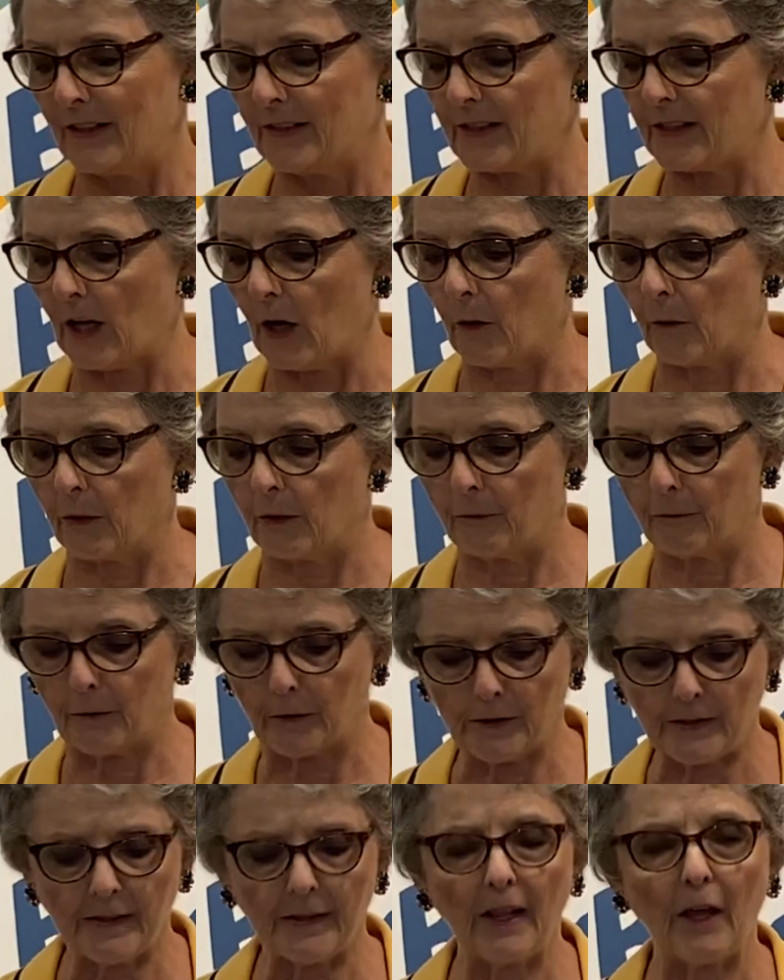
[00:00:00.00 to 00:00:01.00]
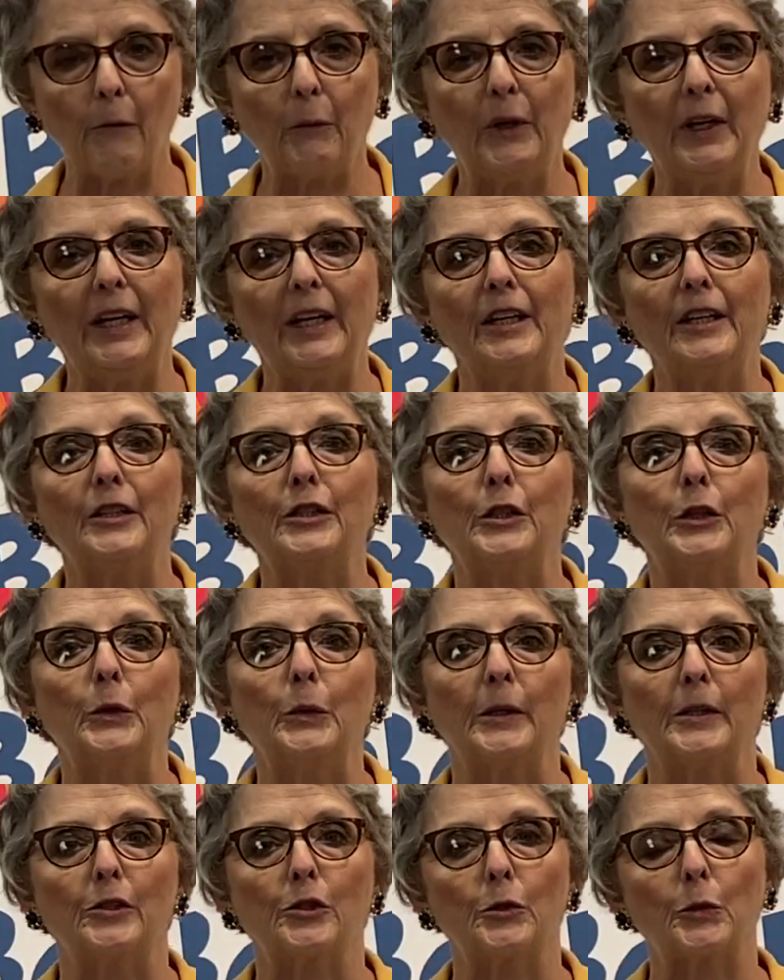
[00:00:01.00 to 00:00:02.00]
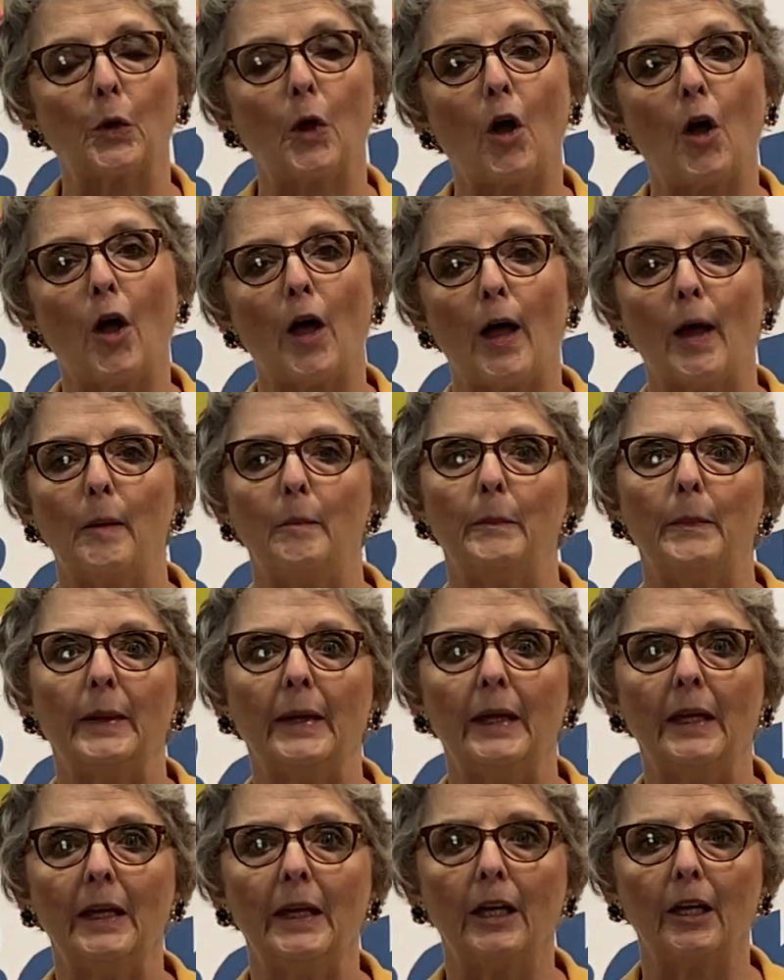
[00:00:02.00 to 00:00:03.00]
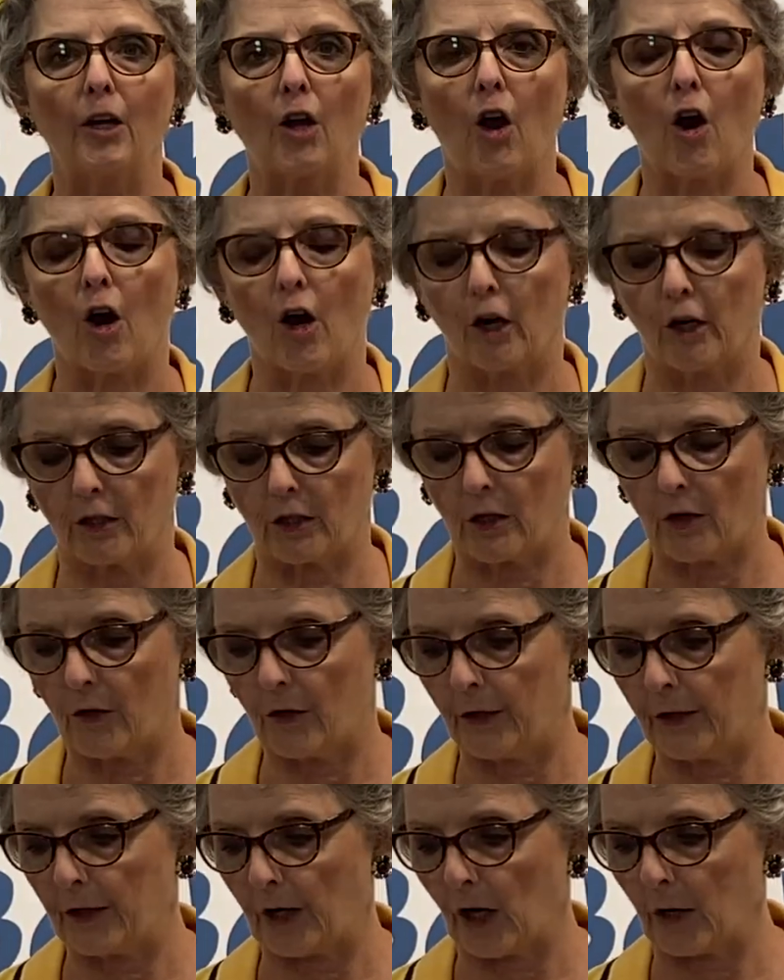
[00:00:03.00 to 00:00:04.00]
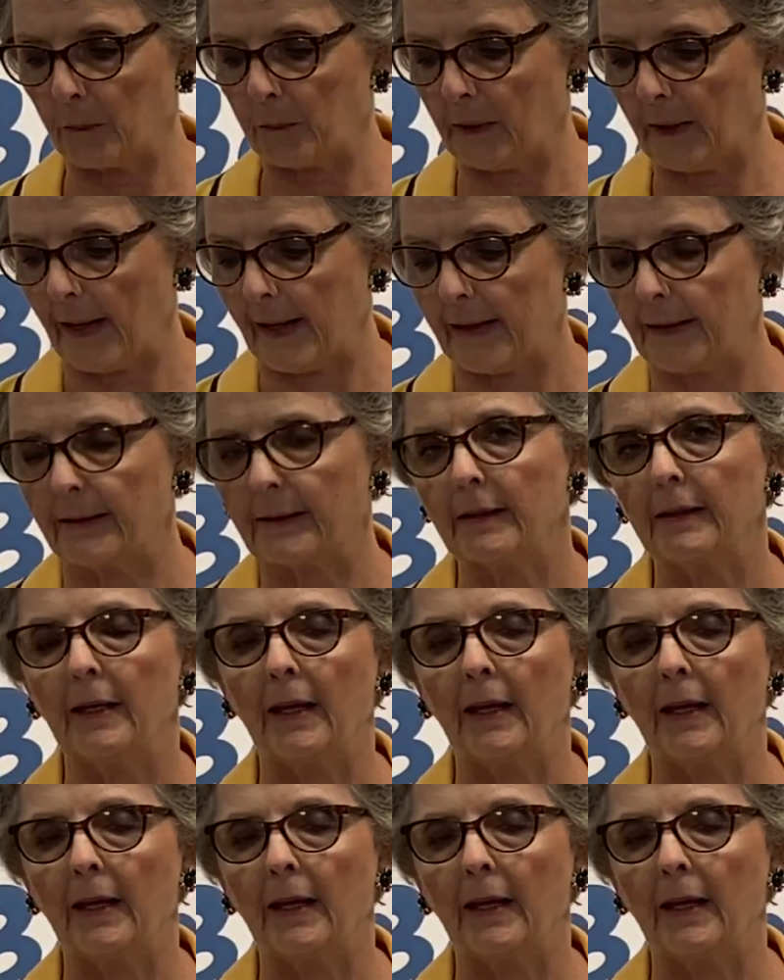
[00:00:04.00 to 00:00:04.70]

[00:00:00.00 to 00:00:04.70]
So the first thing that we need to do is draw a big heart on our plate.